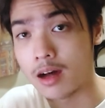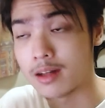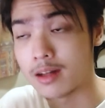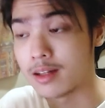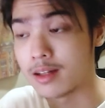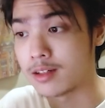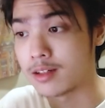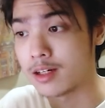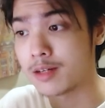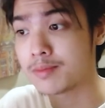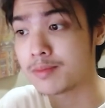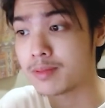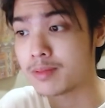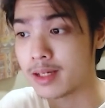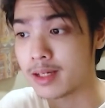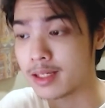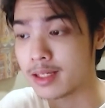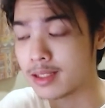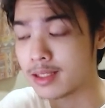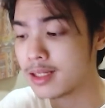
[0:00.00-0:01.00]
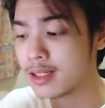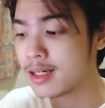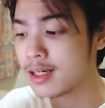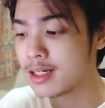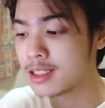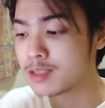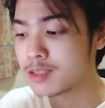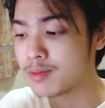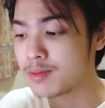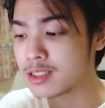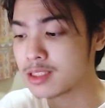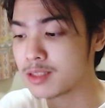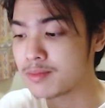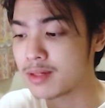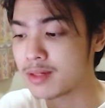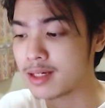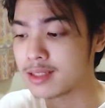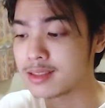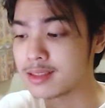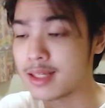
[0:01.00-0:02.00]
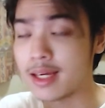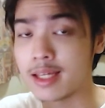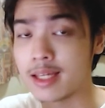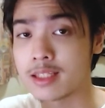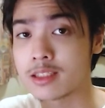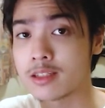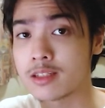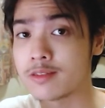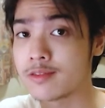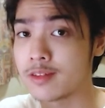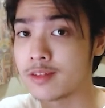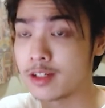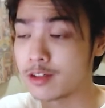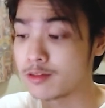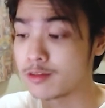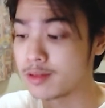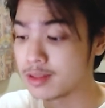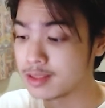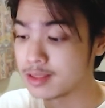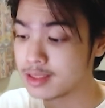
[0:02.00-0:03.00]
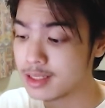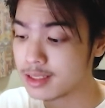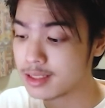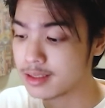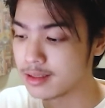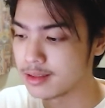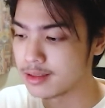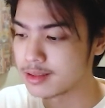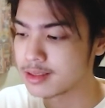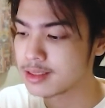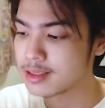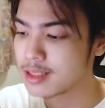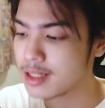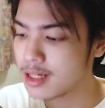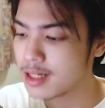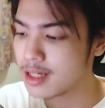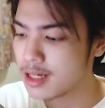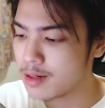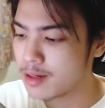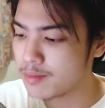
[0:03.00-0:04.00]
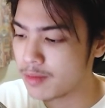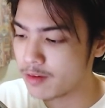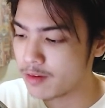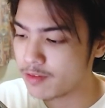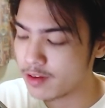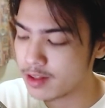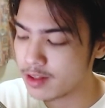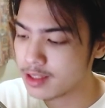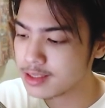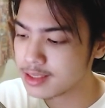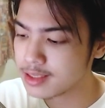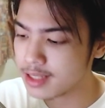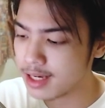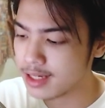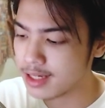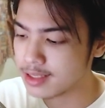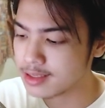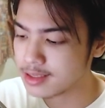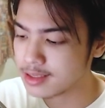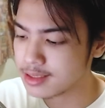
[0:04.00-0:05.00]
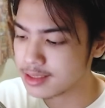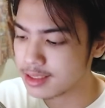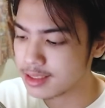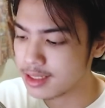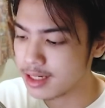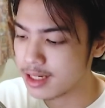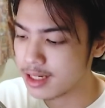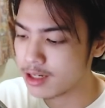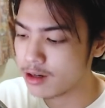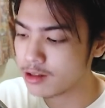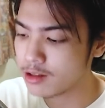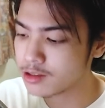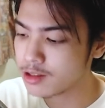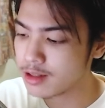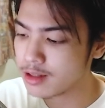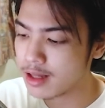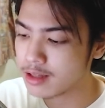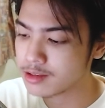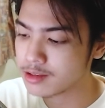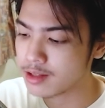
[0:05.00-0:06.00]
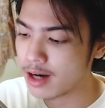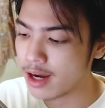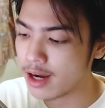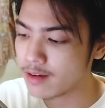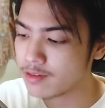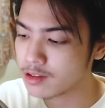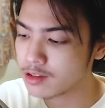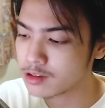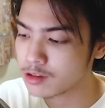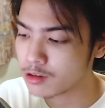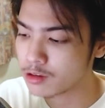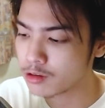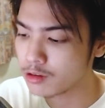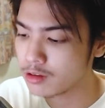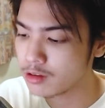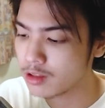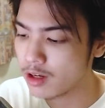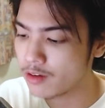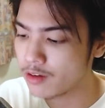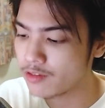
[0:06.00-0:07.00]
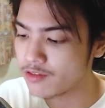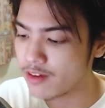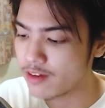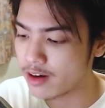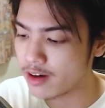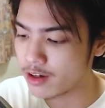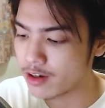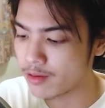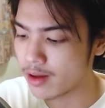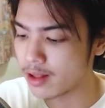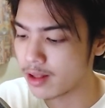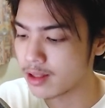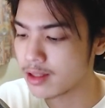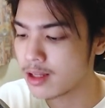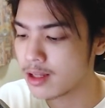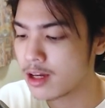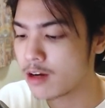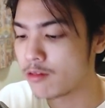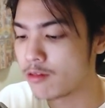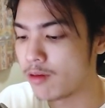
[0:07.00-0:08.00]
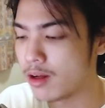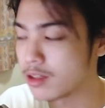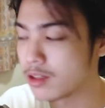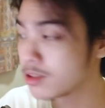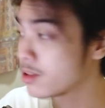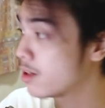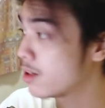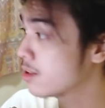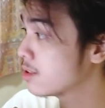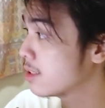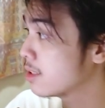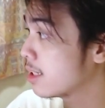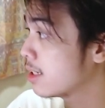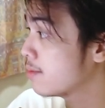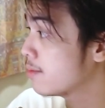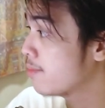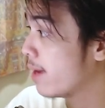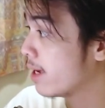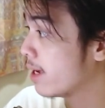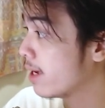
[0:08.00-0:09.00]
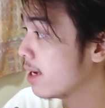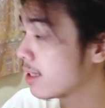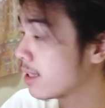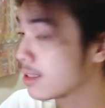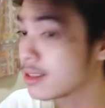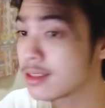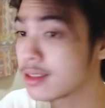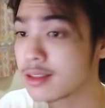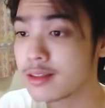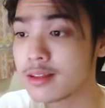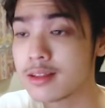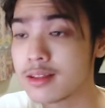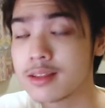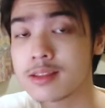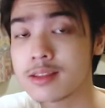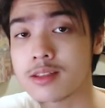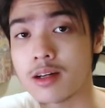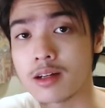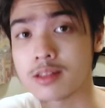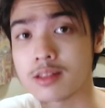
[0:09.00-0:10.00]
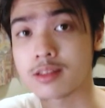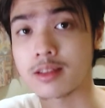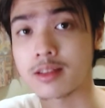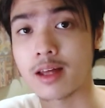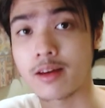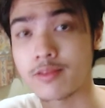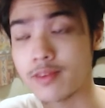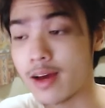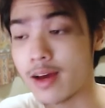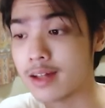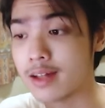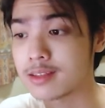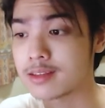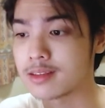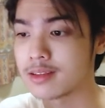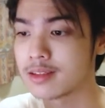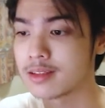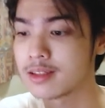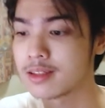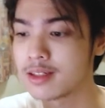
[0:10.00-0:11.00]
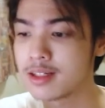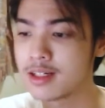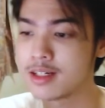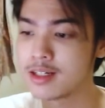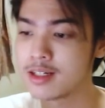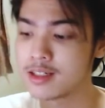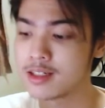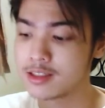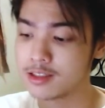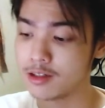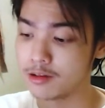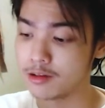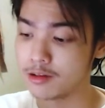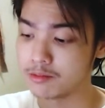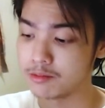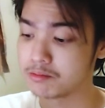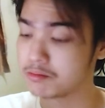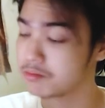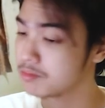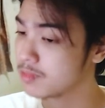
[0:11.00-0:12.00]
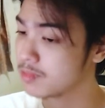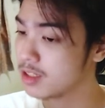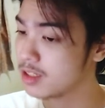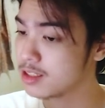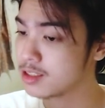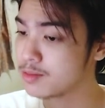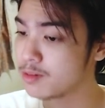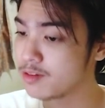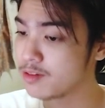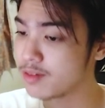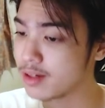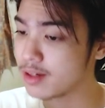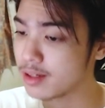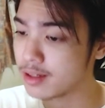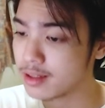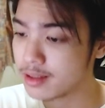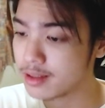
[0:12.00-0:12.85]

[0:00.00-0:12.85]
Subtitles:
an airplane, especially because they interfere with signals. But for this case, it also allows your iPhone to cool off very well while charging, making it charge a lot faster. So, moving